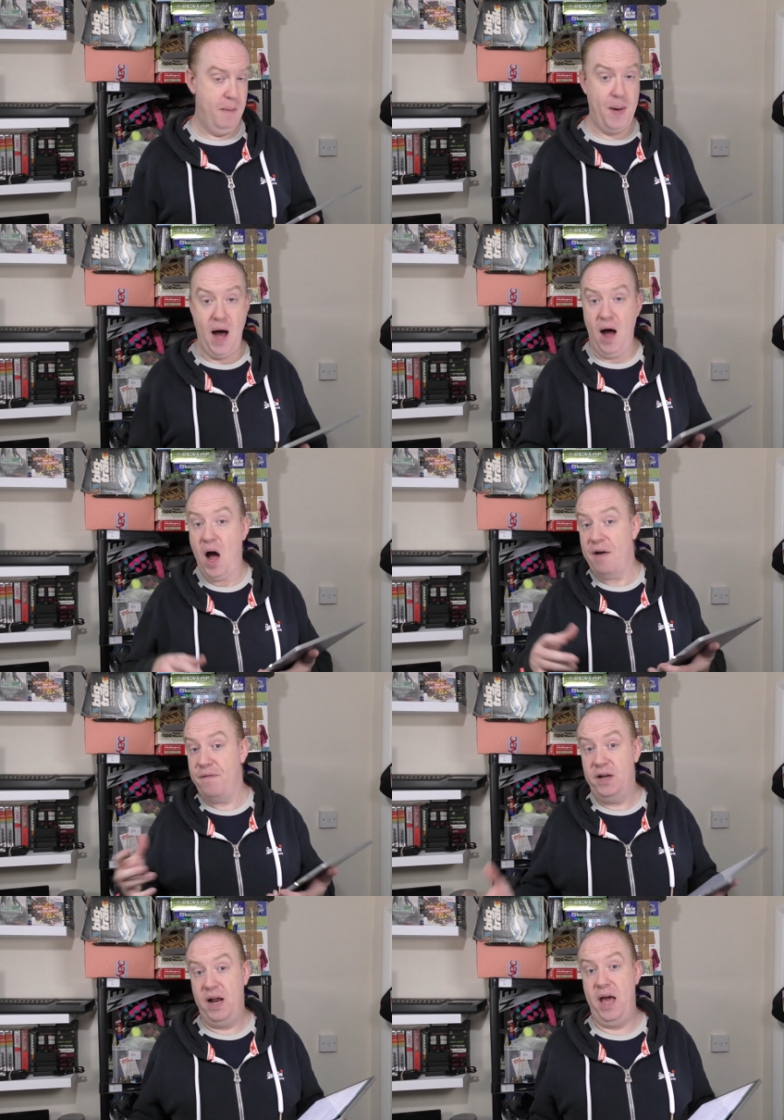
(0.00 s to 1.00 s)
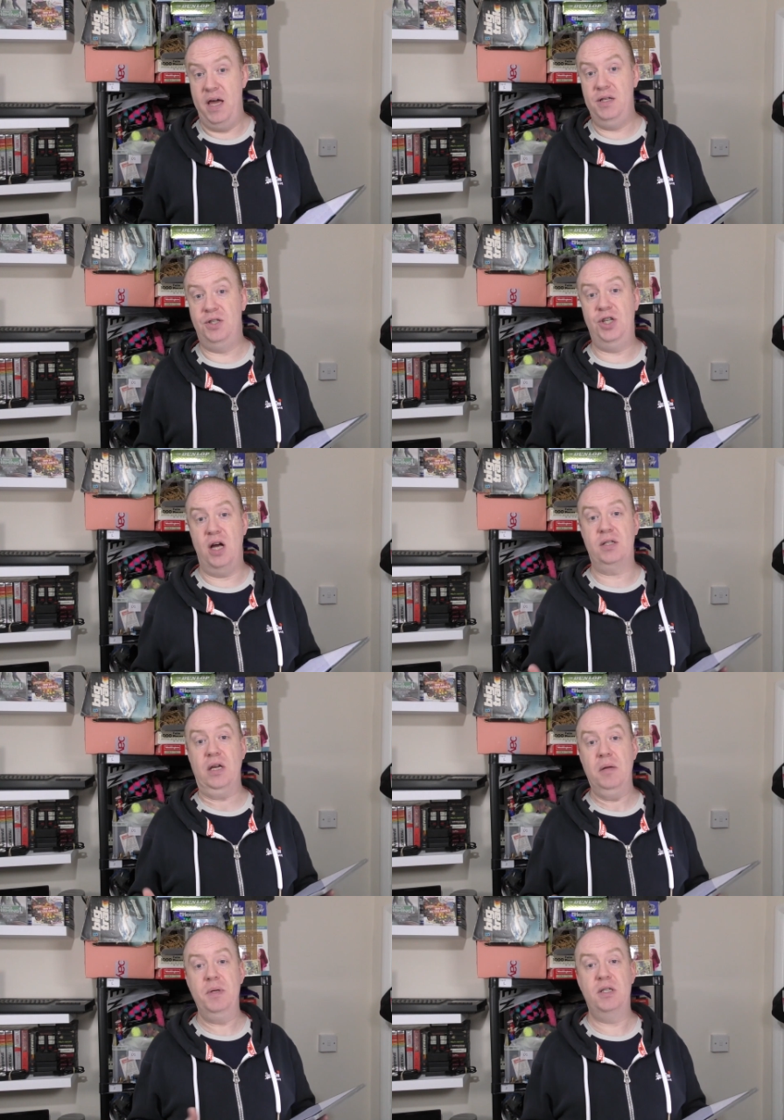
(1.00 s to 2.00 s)
But I think that is just
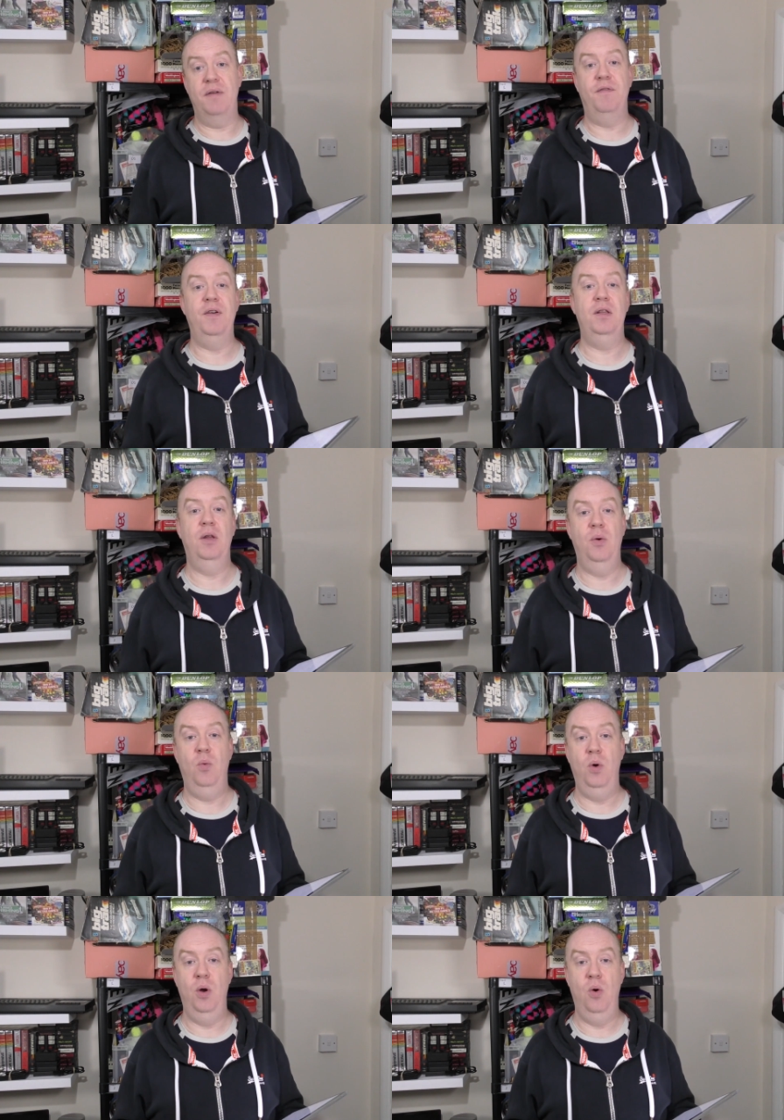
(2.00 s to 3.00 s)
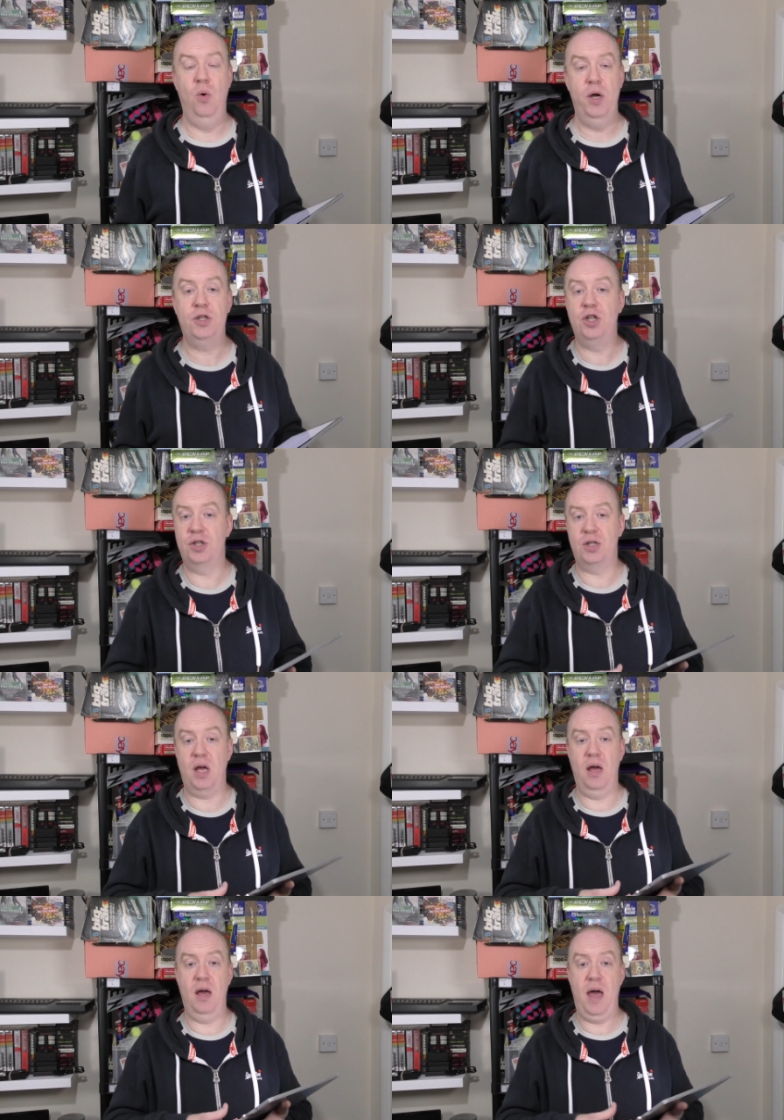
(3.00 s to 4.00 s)
going to be something that will, it's just
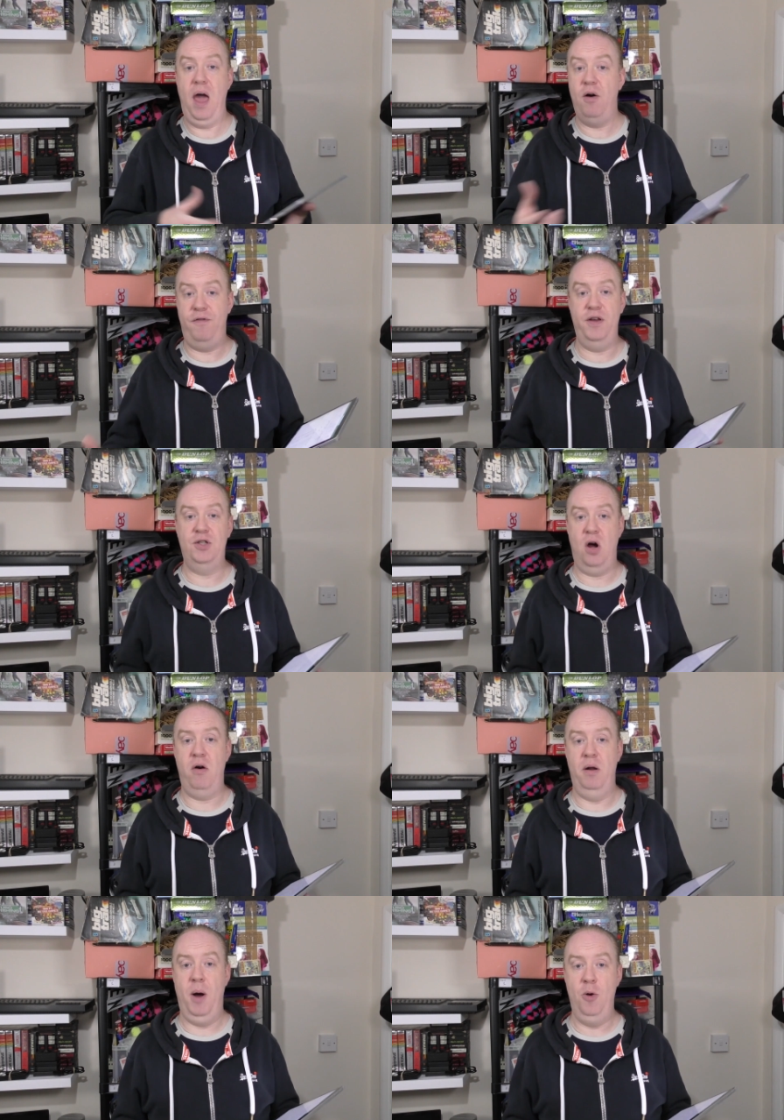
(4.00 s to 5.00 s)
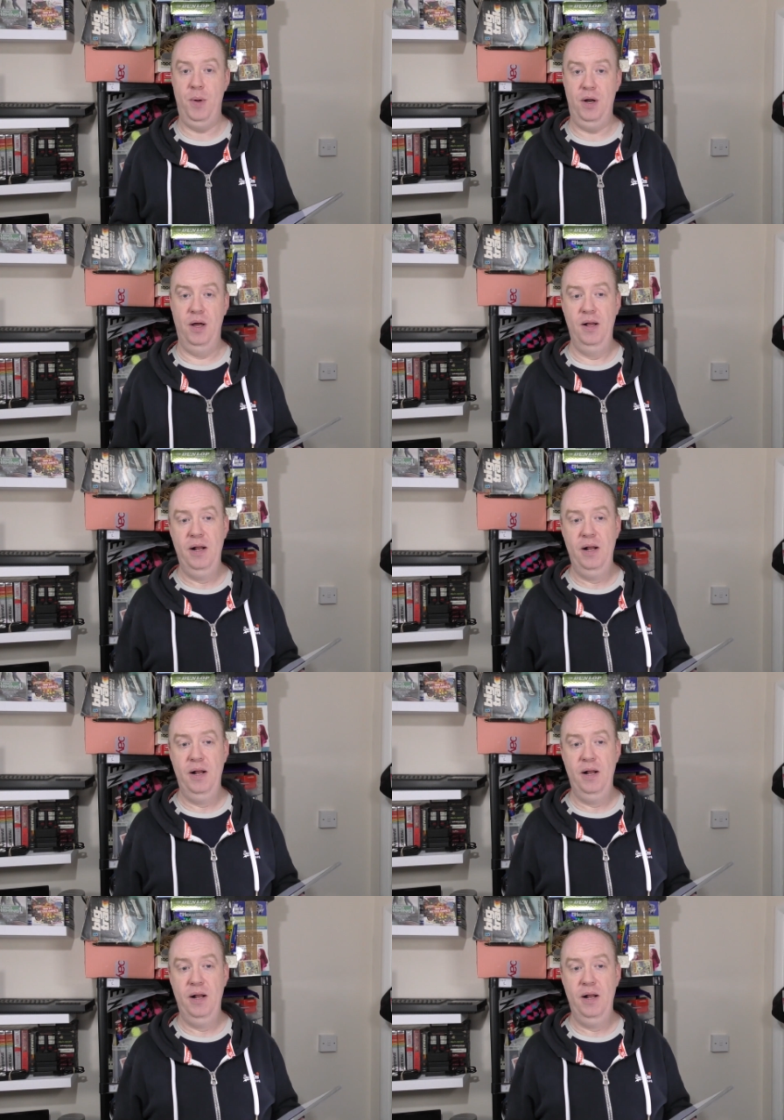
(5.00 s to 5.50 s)
how things are at the moment.